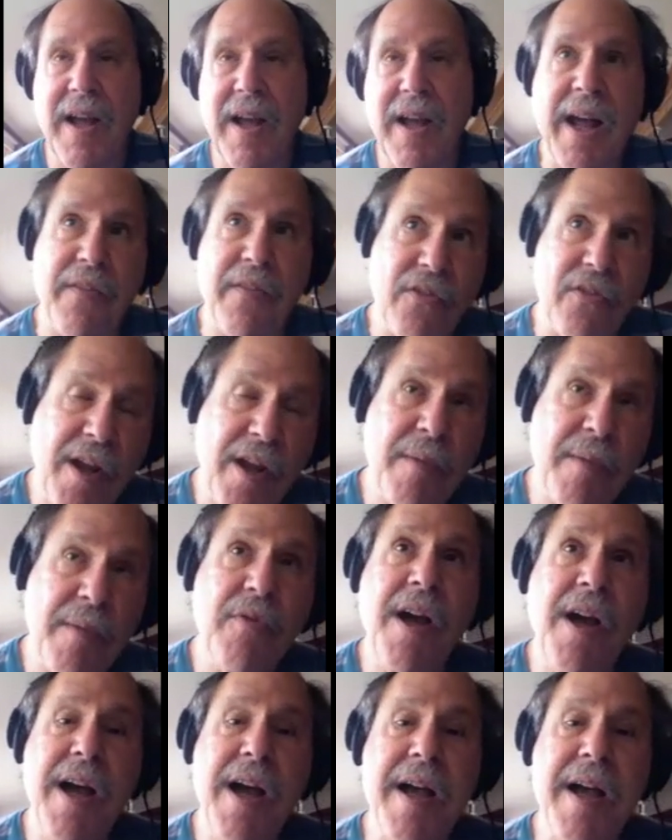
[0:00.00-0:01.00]
At the same
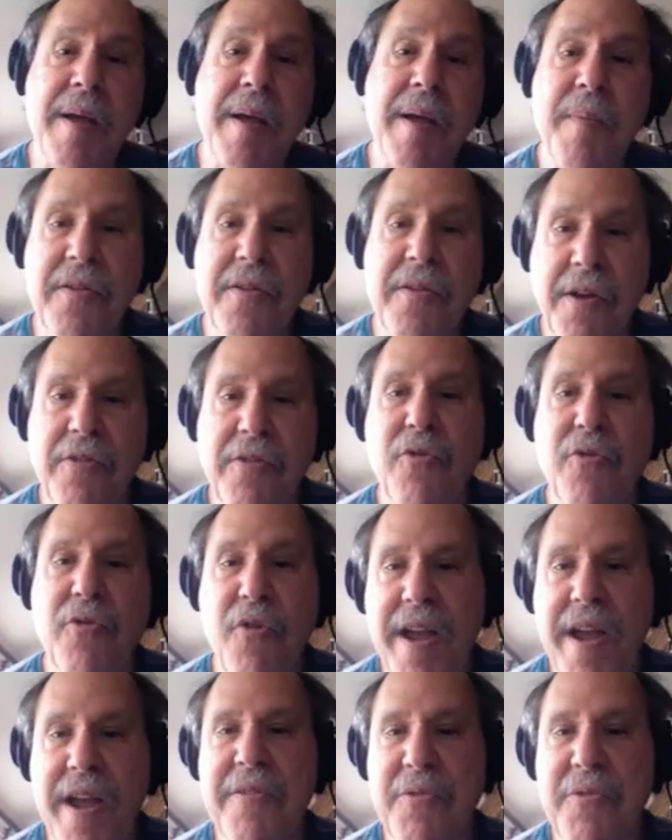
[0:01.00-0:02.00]
time, it does
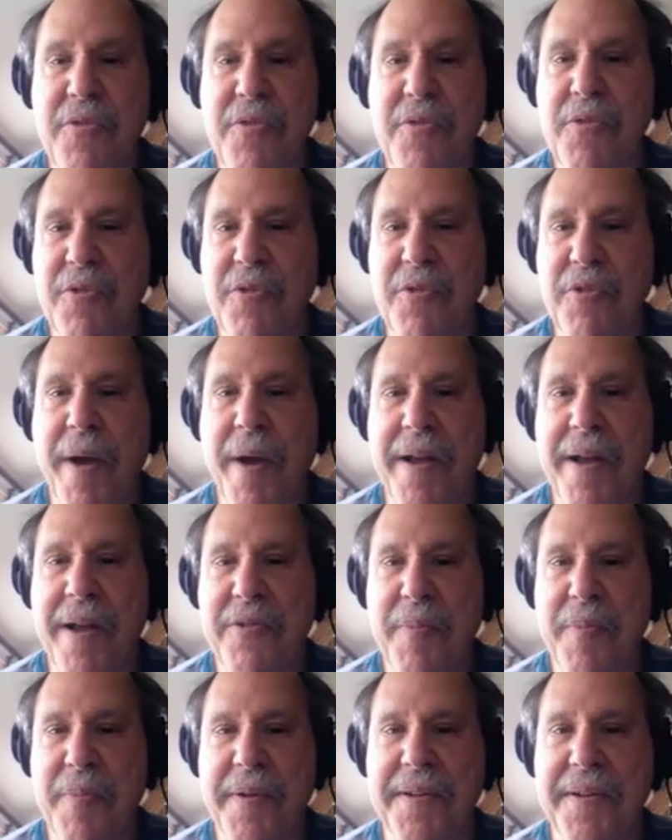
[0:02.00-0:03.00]
create new
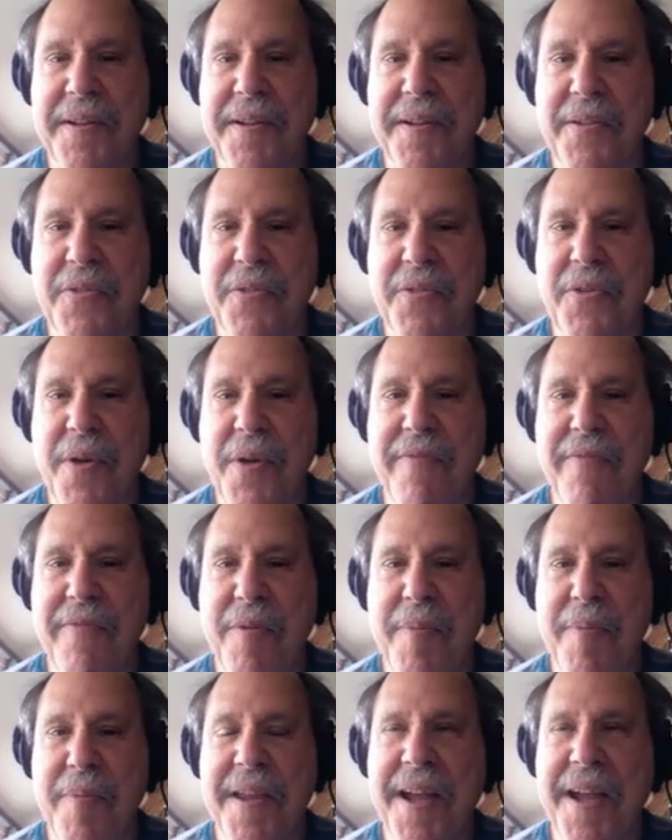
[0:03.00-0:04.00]
responsibilities. You have
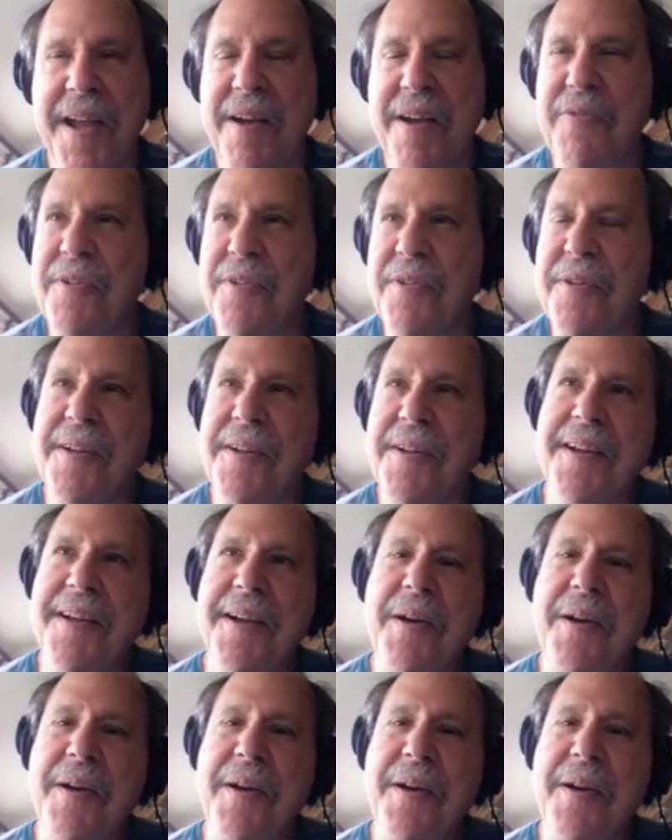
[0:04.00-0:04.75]
to be careful.